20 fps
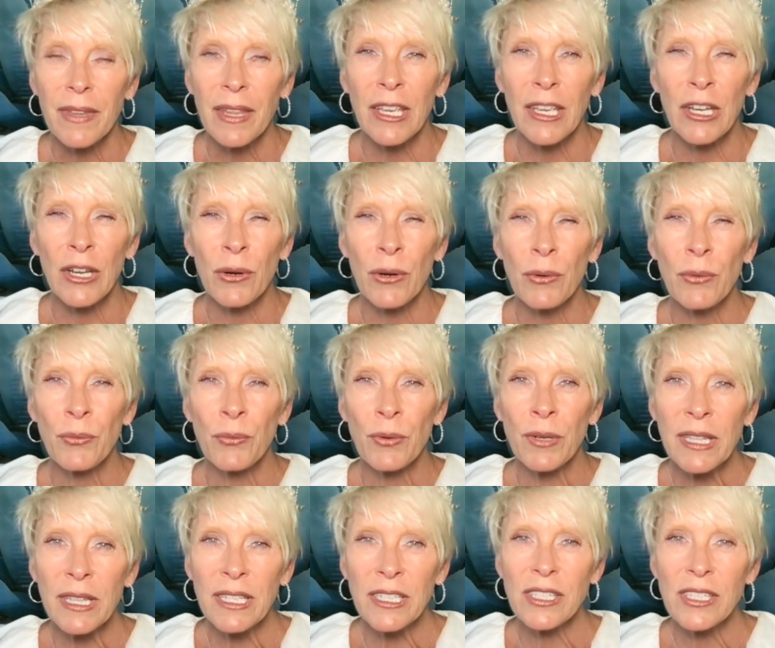You know,
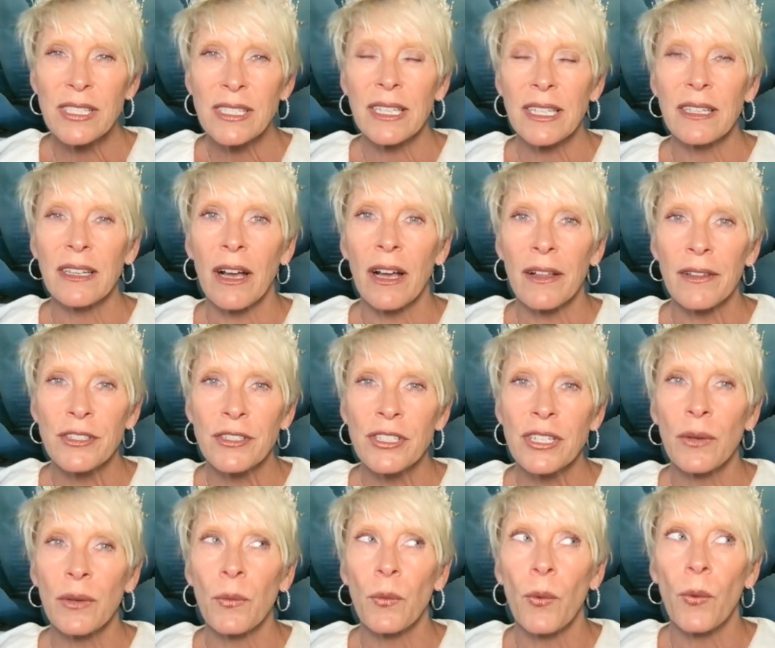really just
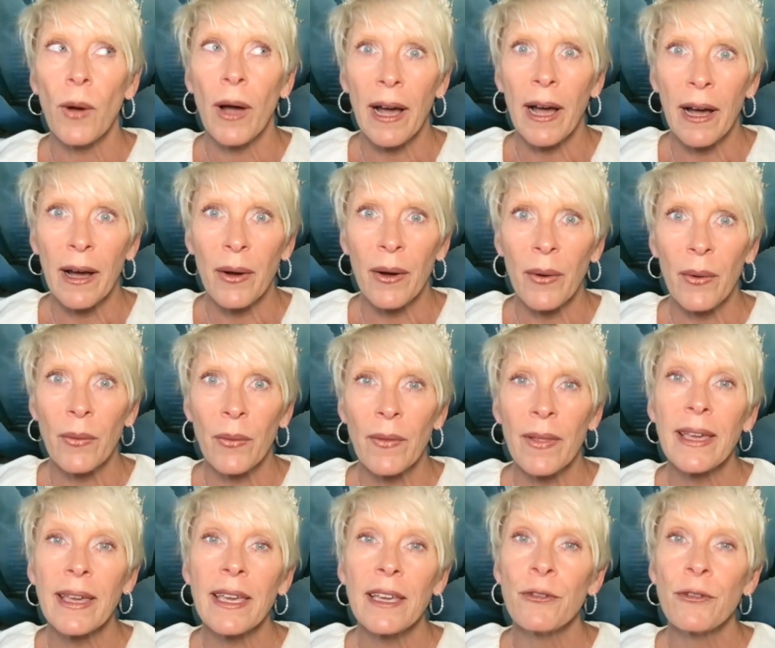acknowledging, wow,
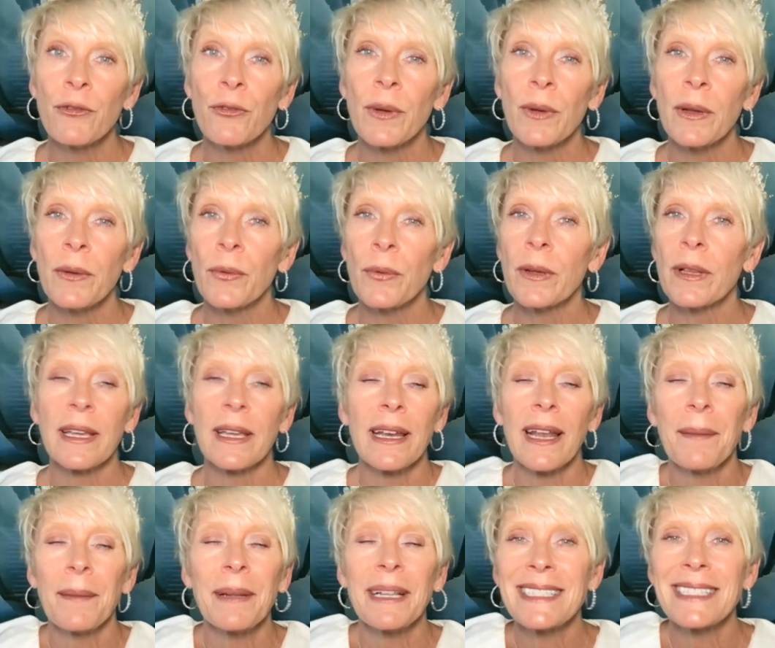like if we really, and
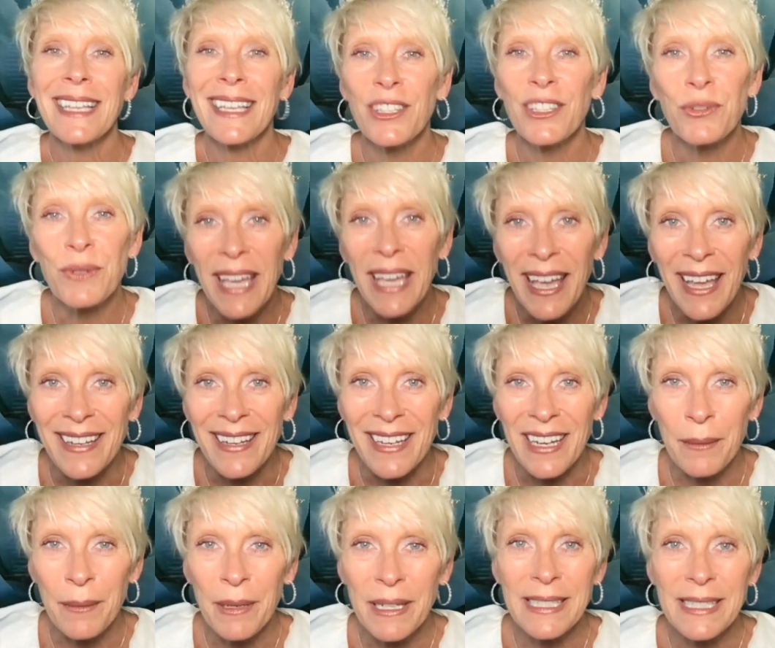I'm not saying you can,
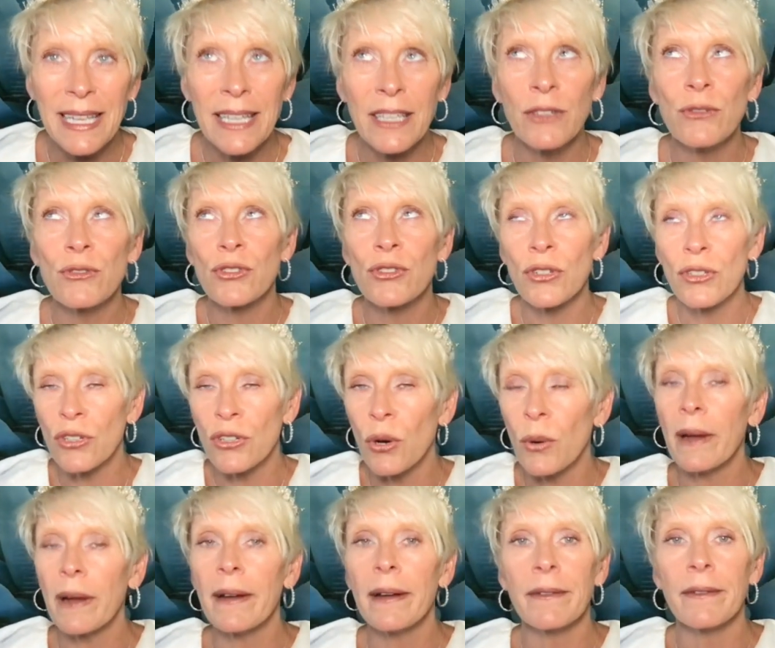and I'm not saying you should
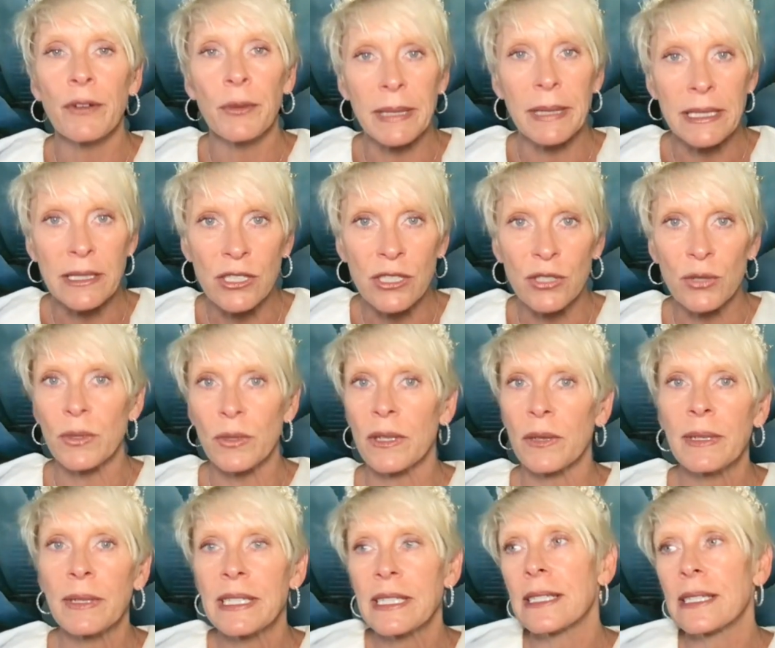know everybody's story.
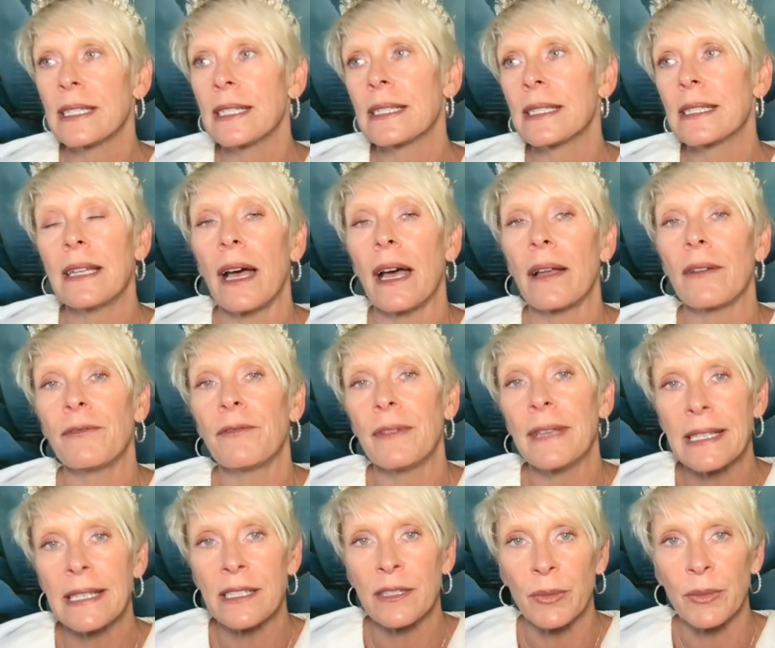It's not
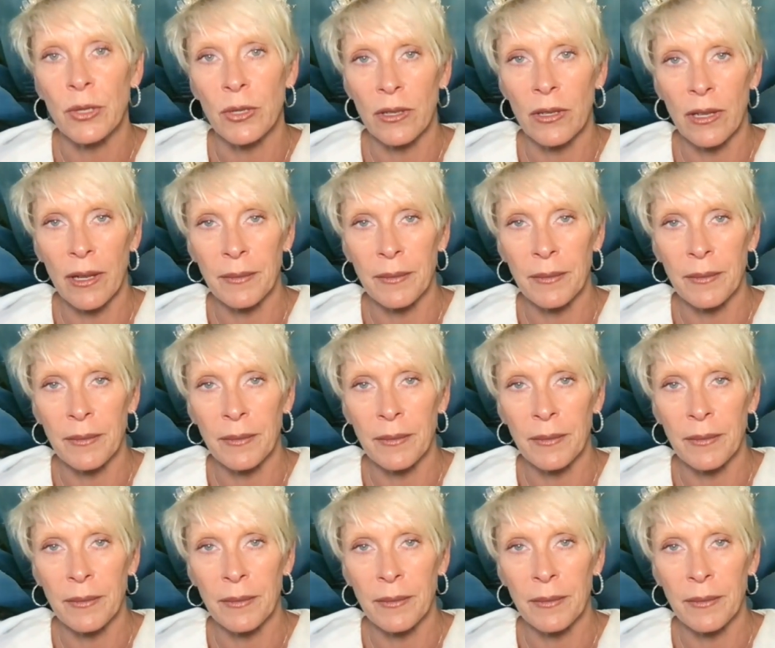feasible.